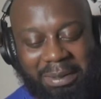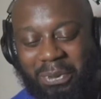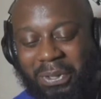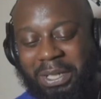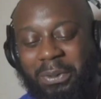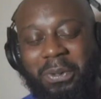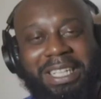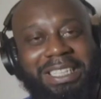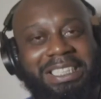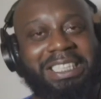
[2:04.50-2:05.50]
Boy, you gon'
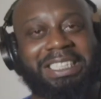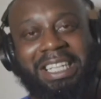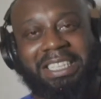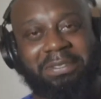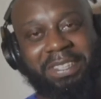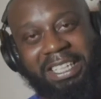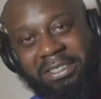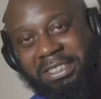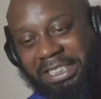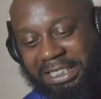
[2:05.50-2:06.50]
get G-checked if your
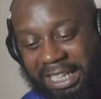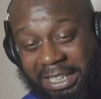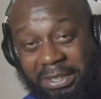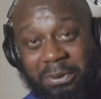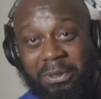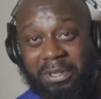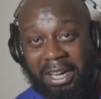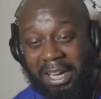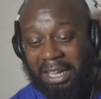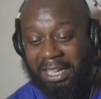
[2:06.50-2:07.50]
energy shaky, oh
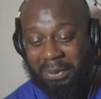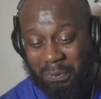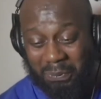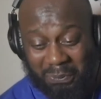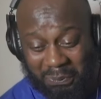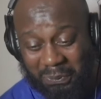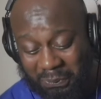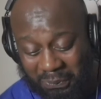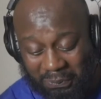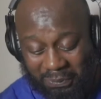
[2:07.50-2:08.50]
God.
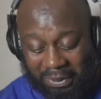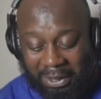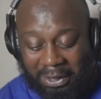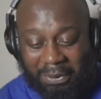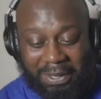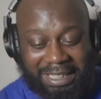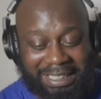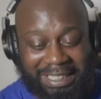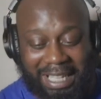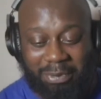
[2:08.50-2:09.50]
What do you
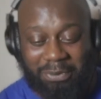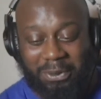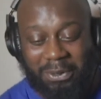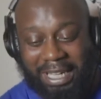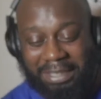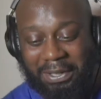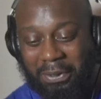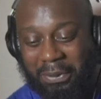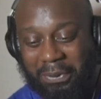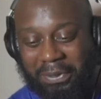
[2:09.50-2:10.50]
say before that, though?
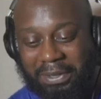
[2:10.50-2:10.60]
Hold on.